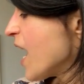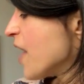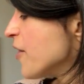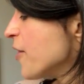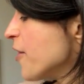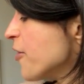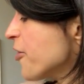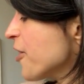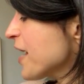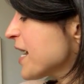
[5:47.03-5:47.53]

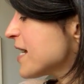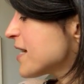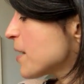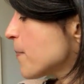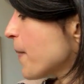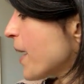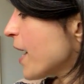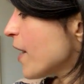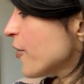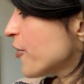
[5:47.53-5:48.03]
The thing is
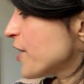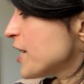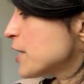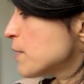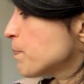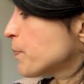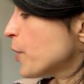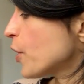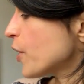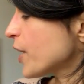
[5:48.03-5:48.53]
about this
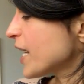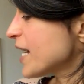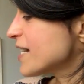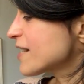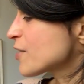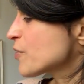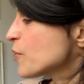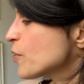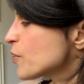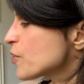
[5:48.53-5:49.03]
book,
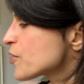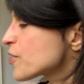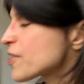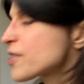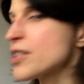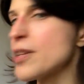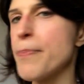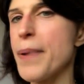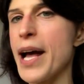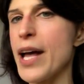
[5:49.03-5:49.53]
it's not
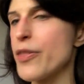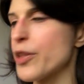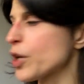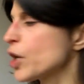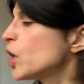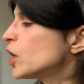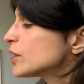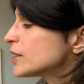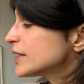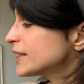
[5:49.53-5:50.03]
just about the
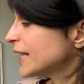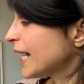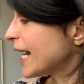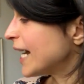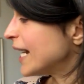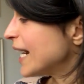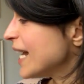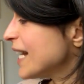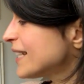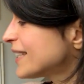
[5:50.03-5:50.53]

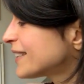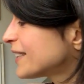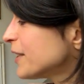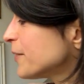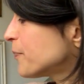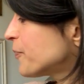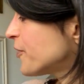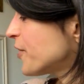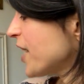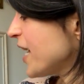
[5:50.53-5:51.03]
content, it's
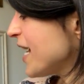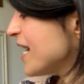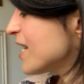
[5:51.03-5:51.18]
the